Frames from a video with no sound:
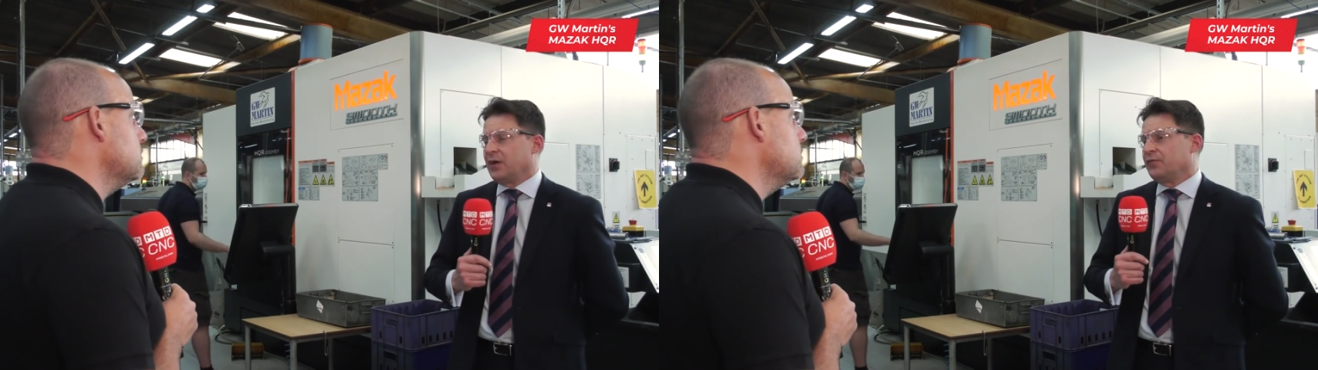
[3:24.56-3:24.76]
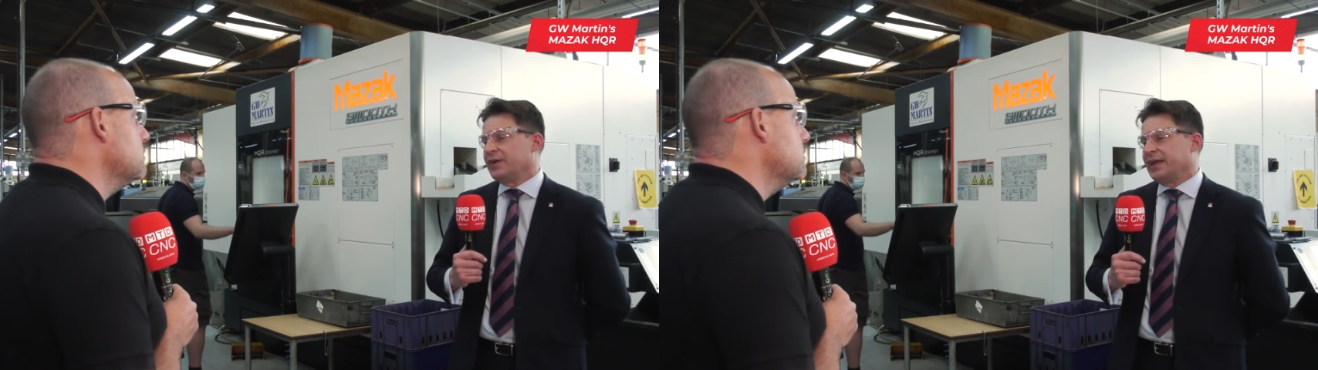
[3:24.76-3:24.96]
Speaker 1: they'll
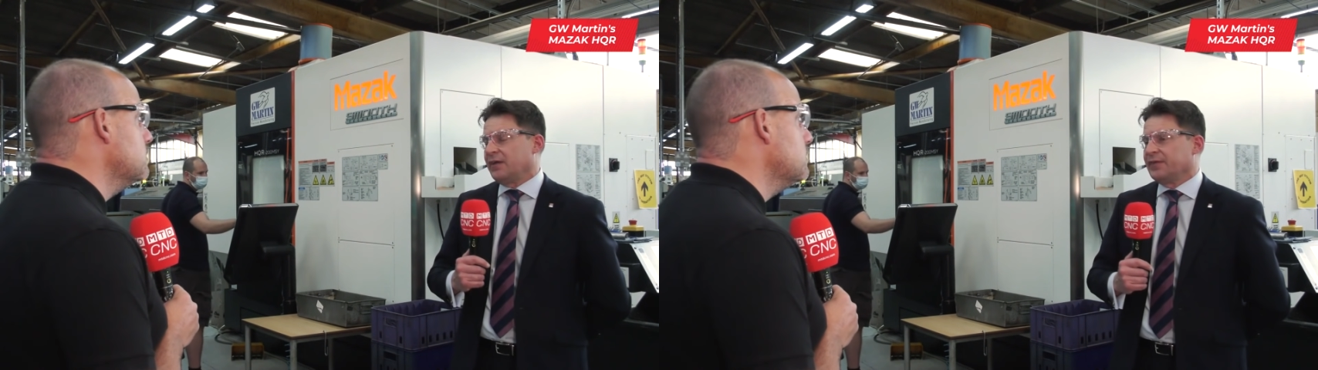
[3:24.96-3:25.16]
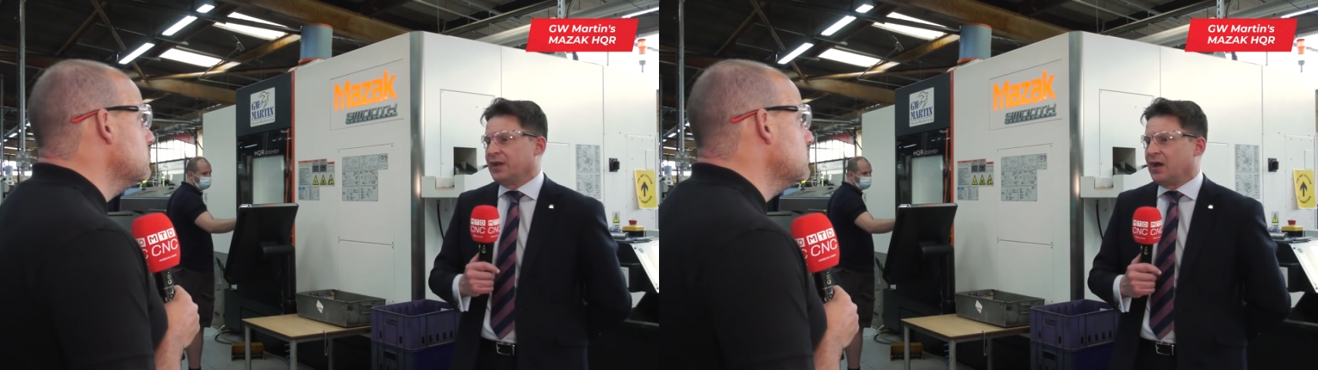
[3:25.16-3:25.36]
run it
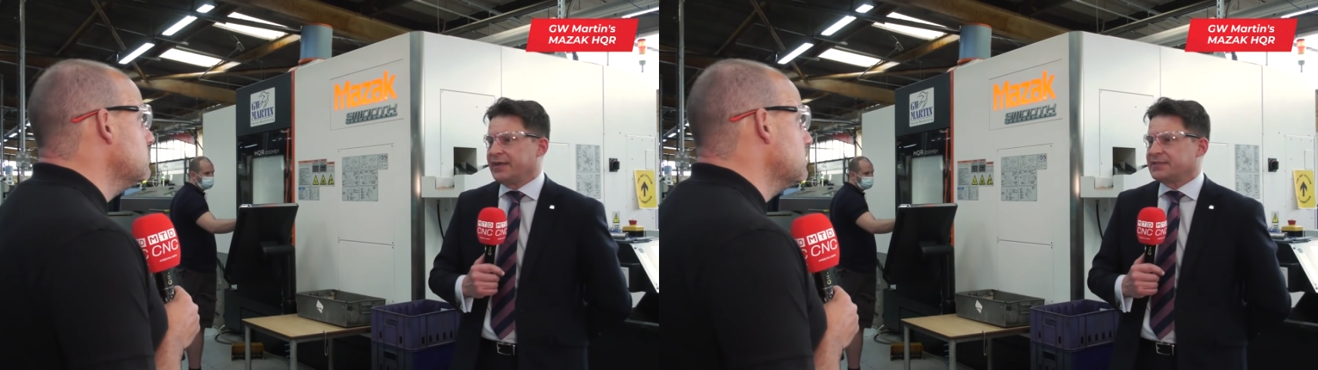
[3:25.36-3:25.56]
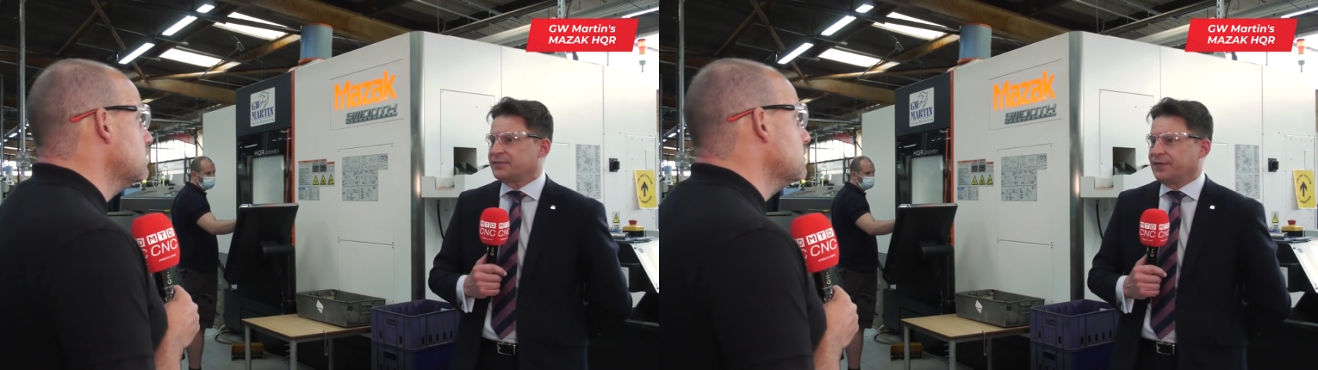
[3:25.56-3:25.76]
on the
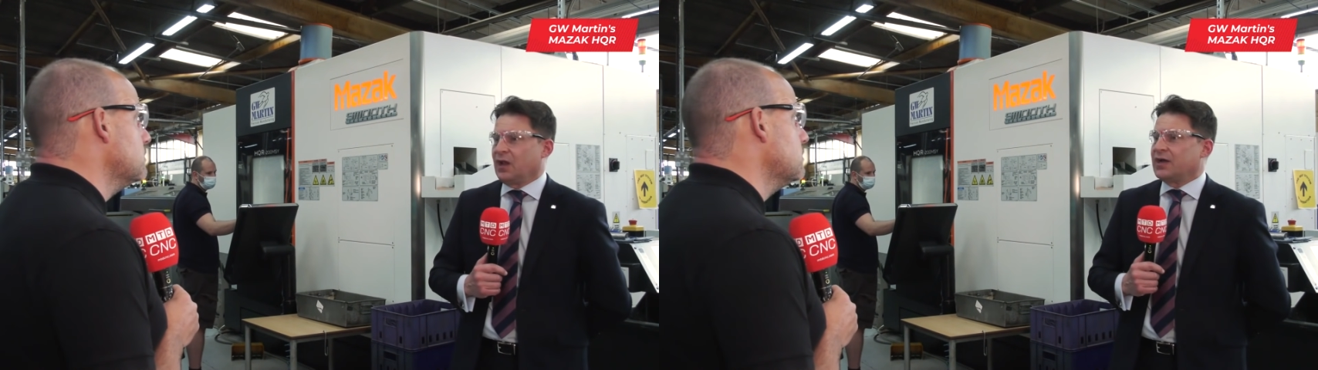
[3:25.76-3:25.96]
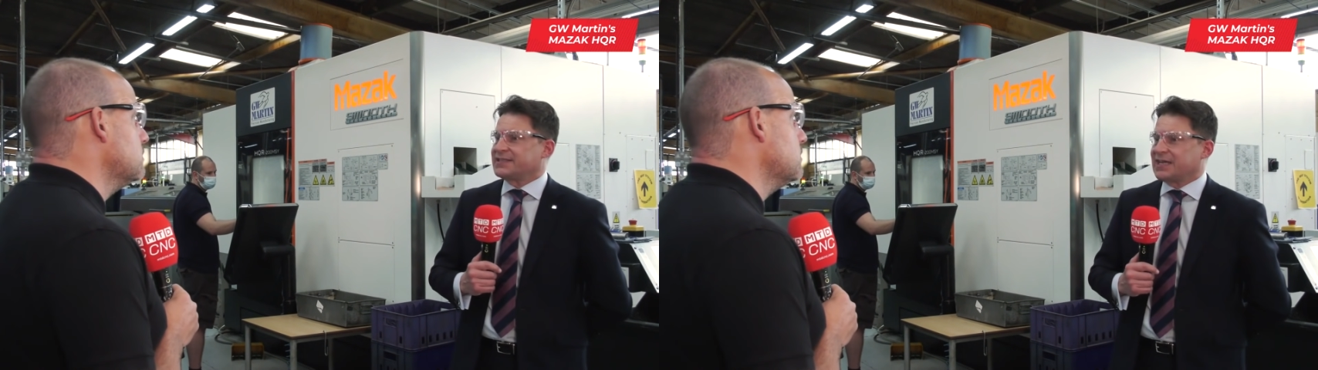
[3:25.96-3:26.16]
night for
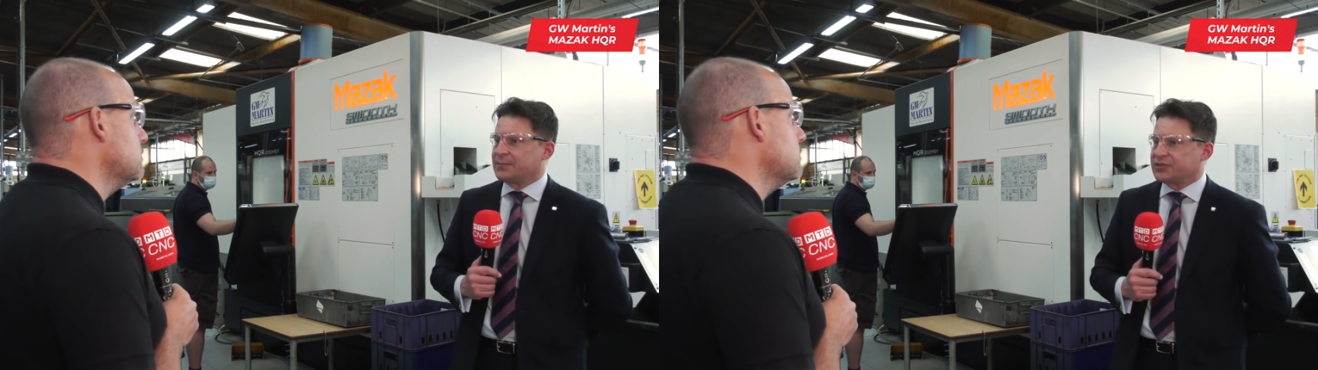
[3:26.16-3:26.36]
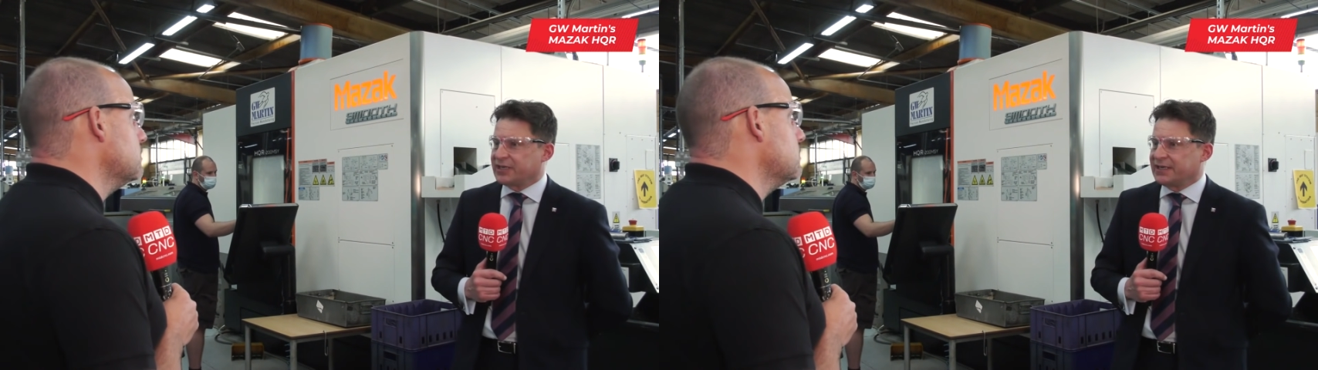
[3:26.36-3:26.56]
lights out
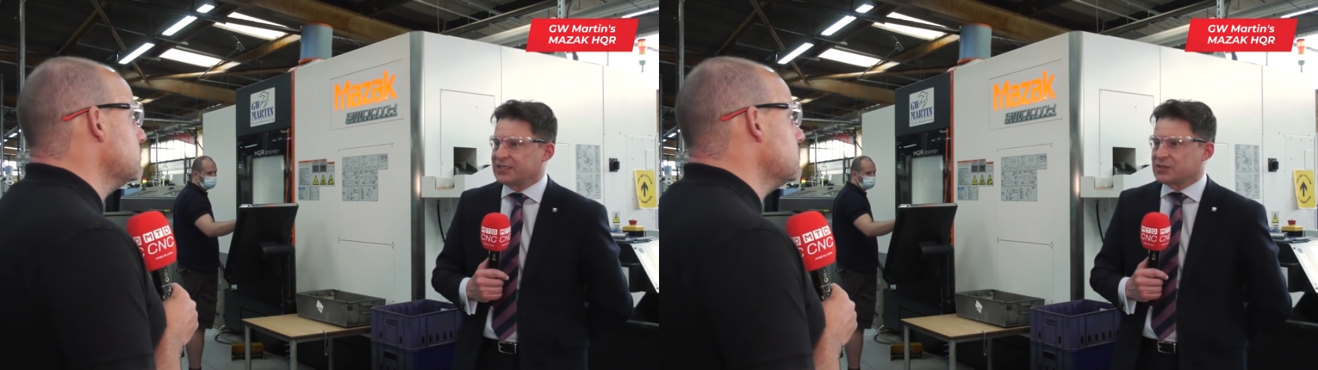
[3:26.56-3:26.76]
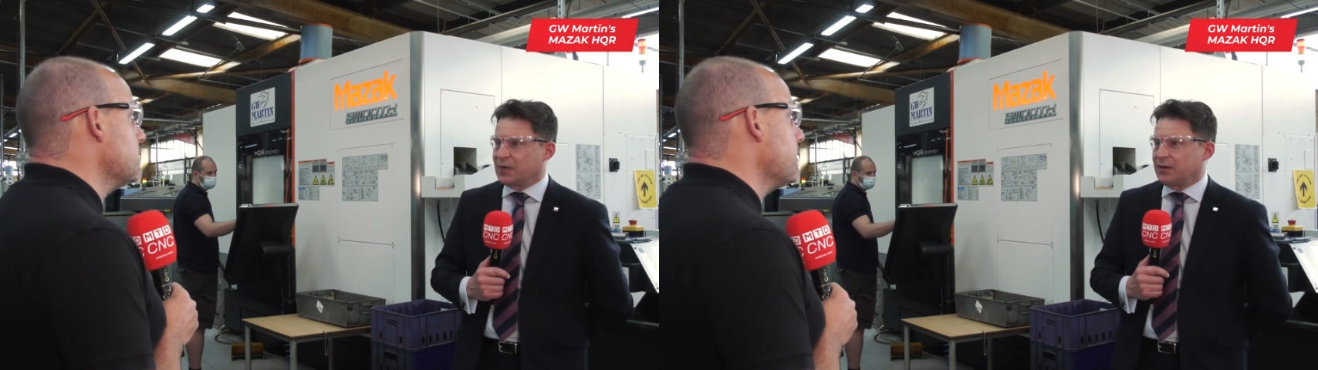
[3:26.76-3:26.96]
machining
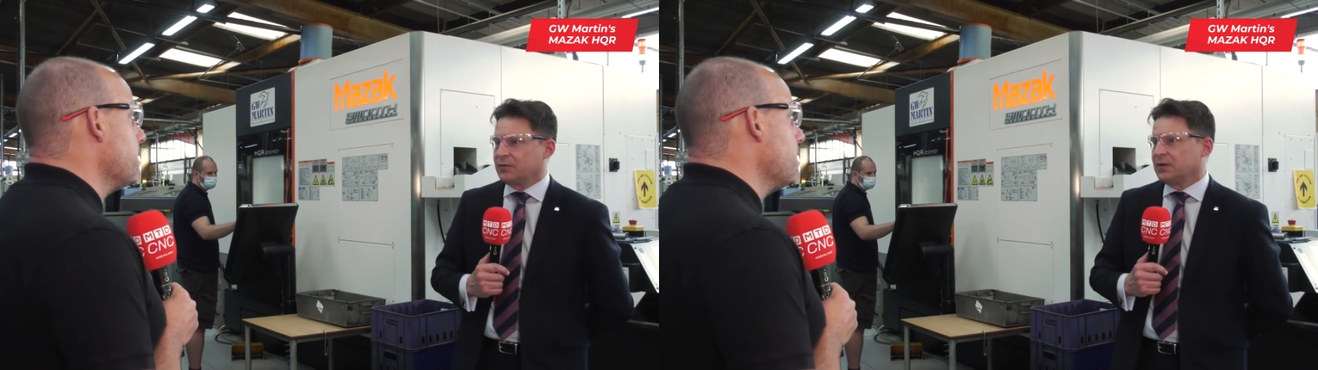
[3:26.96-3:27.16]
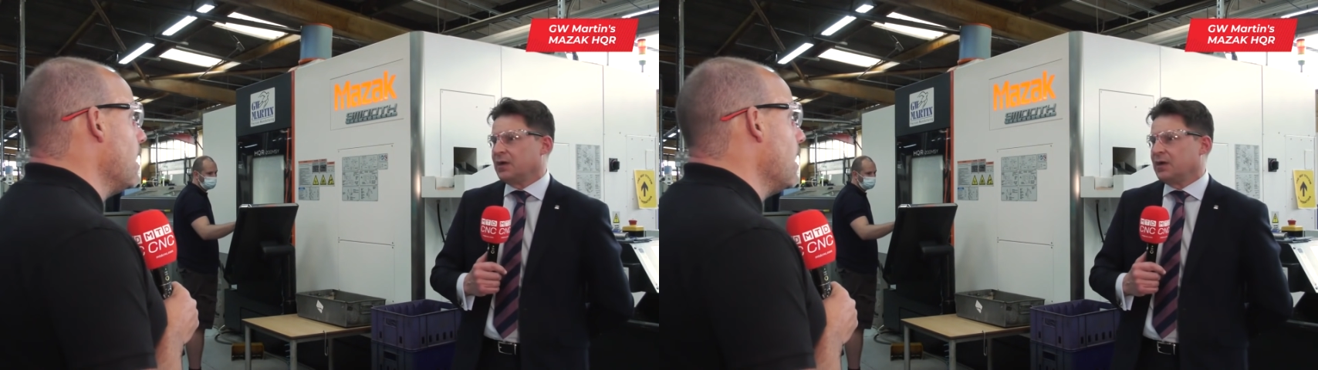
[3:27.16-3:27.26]
as well,